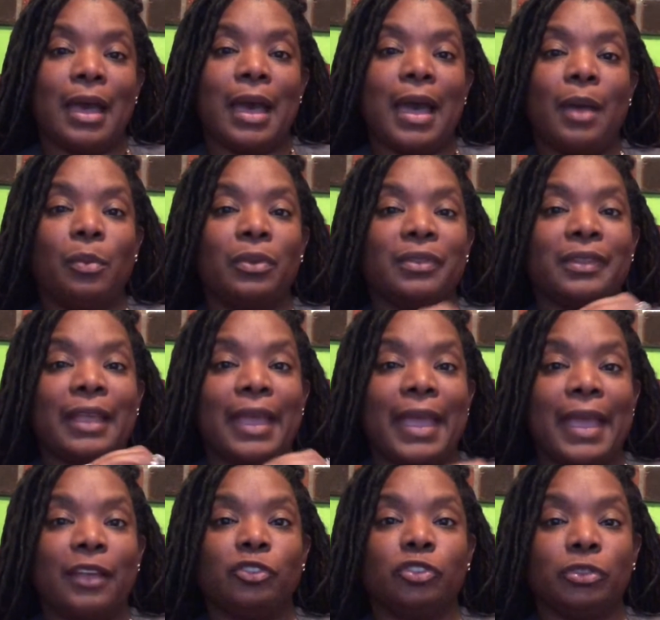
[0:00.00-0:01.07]
I was
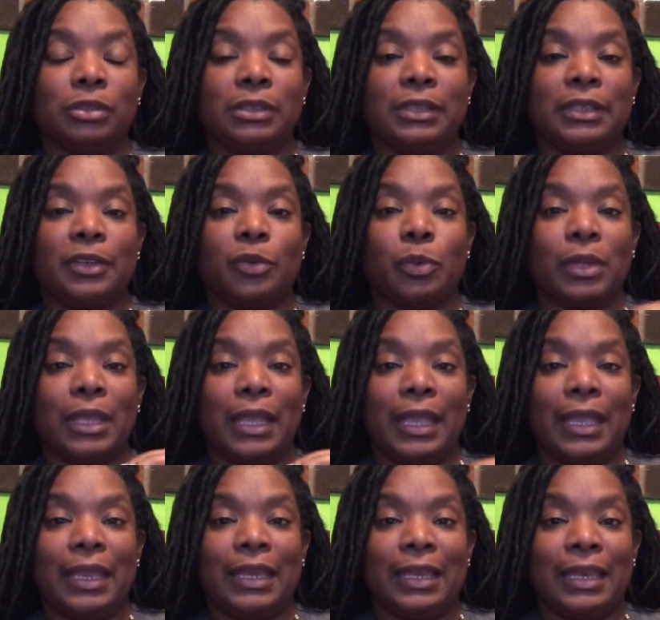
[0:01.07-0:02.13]
actually
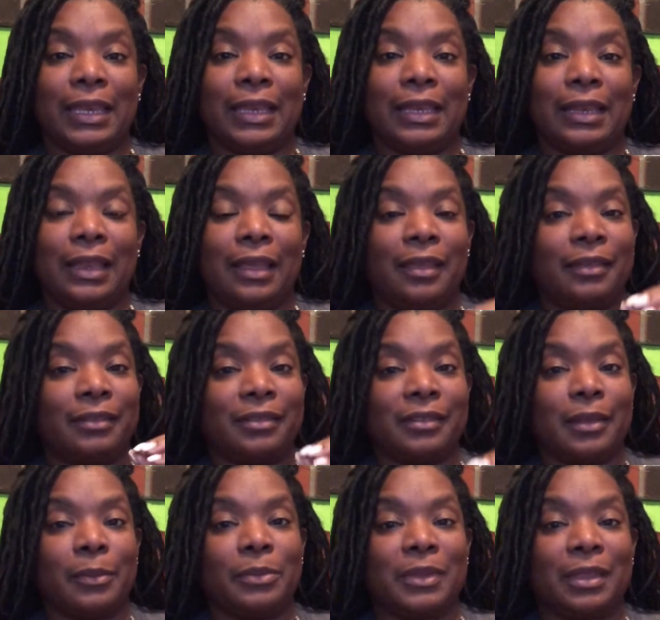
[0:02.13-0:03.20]
creating
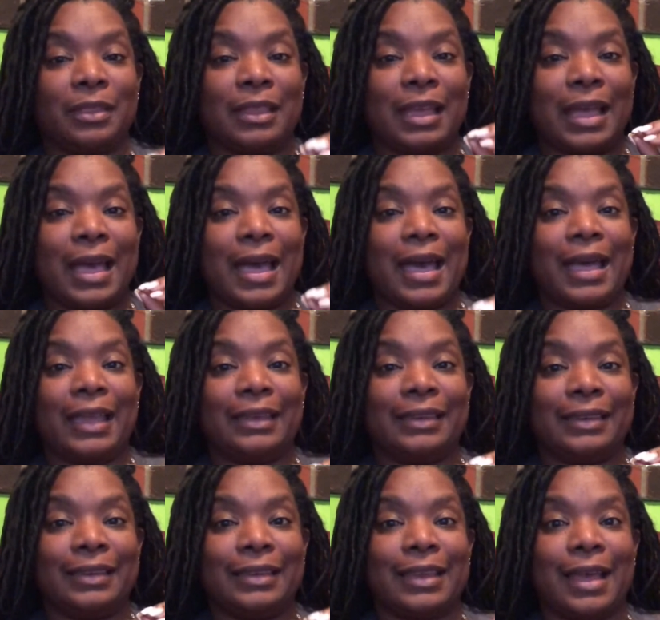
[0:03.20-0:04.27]
something that I
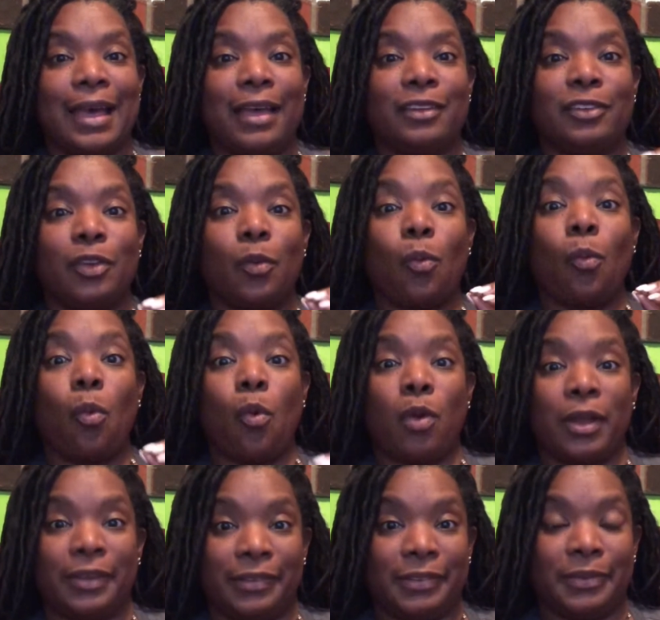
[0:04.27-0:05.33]
did not
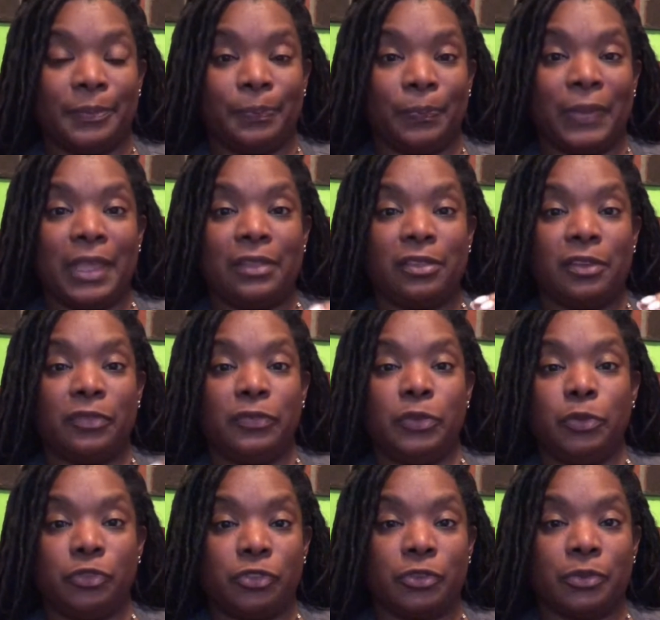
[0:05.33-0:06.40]
want in the
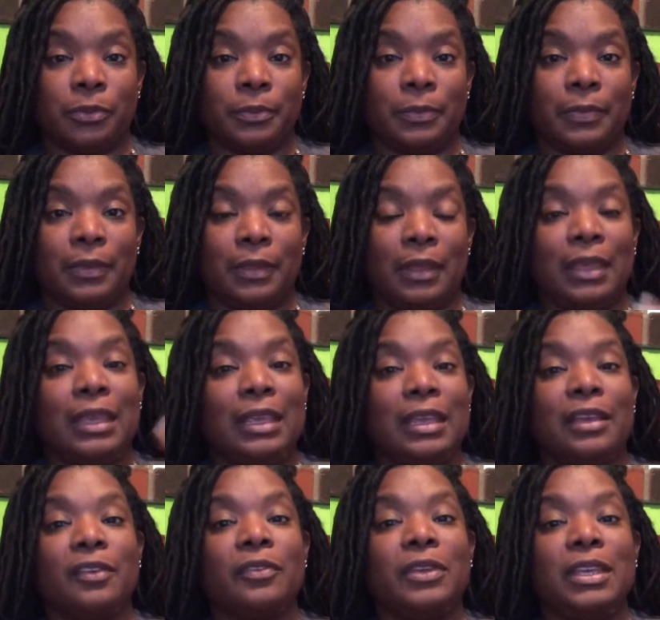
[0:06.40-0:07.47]
future
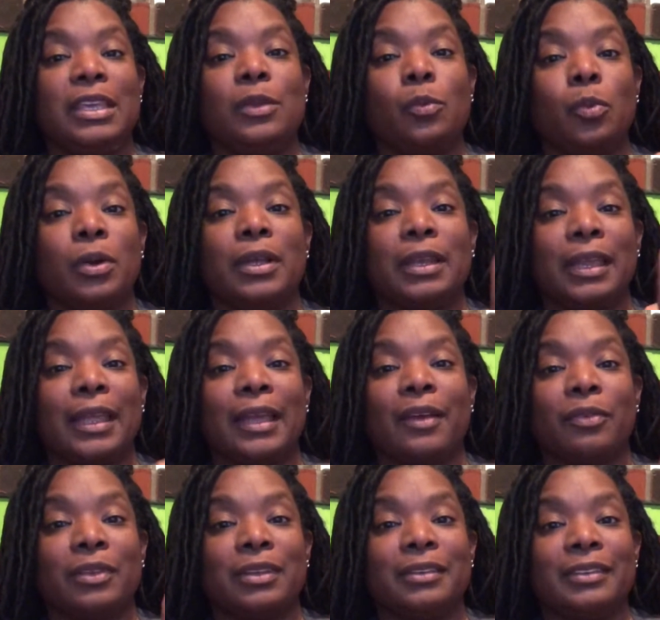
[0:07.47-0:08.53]
if he would
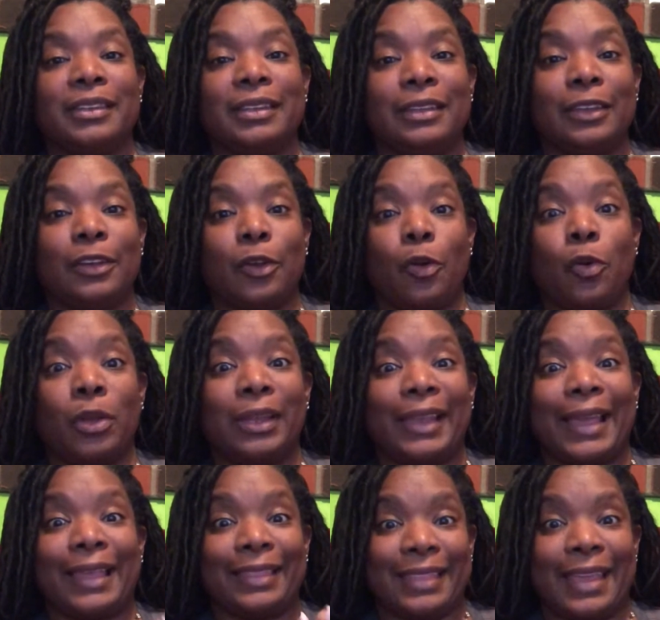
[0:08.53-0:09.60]
have continued on
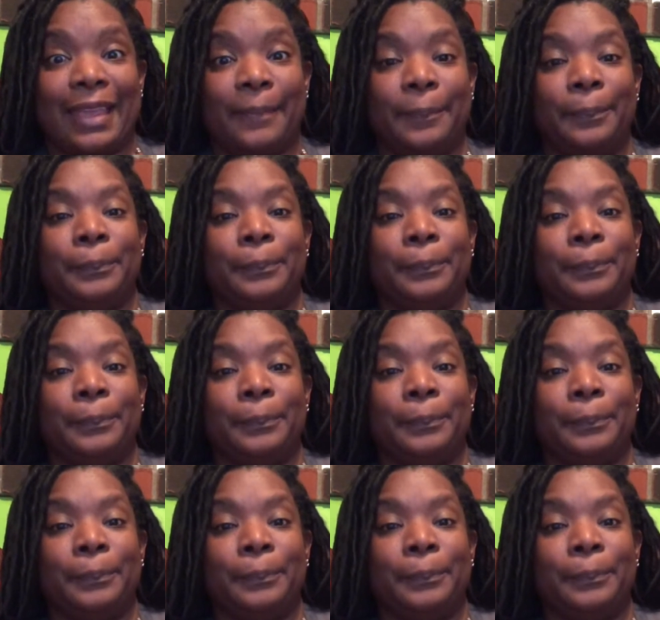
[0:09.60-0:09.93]
like that.